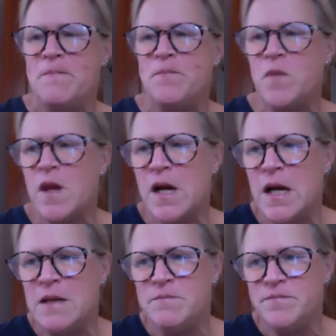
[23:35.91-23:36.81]

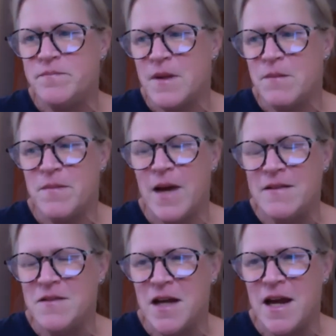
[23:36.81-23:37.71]
um,
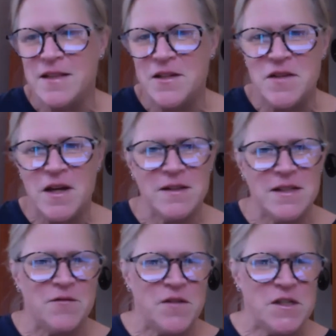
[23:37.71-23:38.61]
Michael and I lived on a
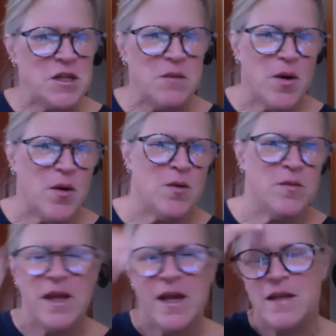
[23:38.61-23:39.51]
little fishing
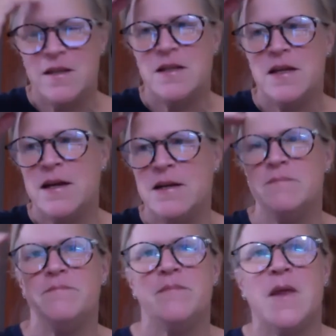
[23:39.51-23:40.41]
boat and
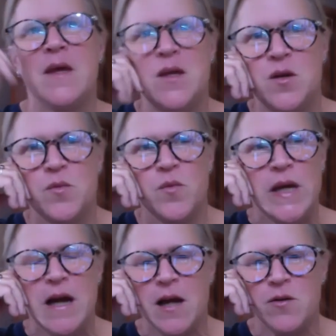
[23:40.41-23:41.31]
um, we
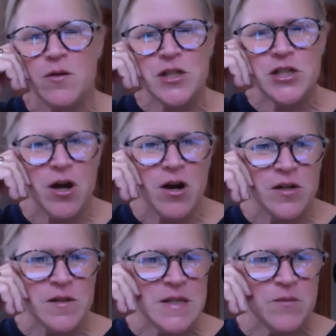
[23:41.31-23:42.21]
got old
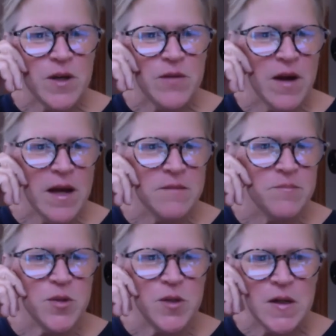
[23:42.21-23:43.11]
charts and we read
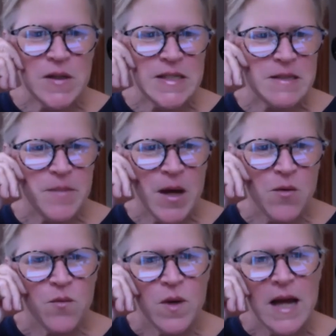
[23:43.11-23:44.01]
books
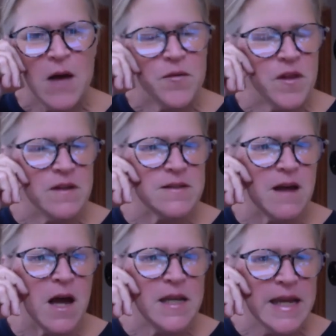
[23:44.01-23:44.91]
about what, how things
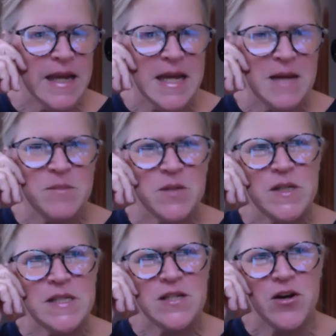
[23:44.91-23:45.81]
got named. And
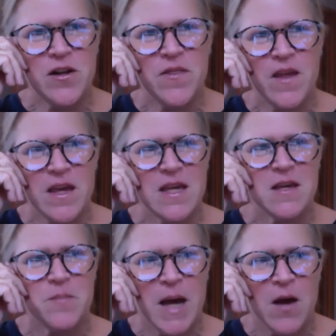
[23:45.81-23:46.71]
we started
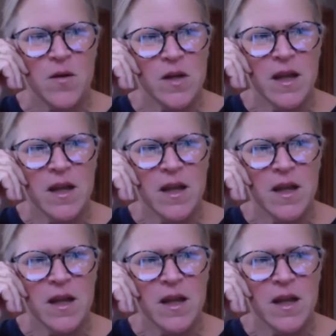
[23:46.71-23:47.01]
thinking about,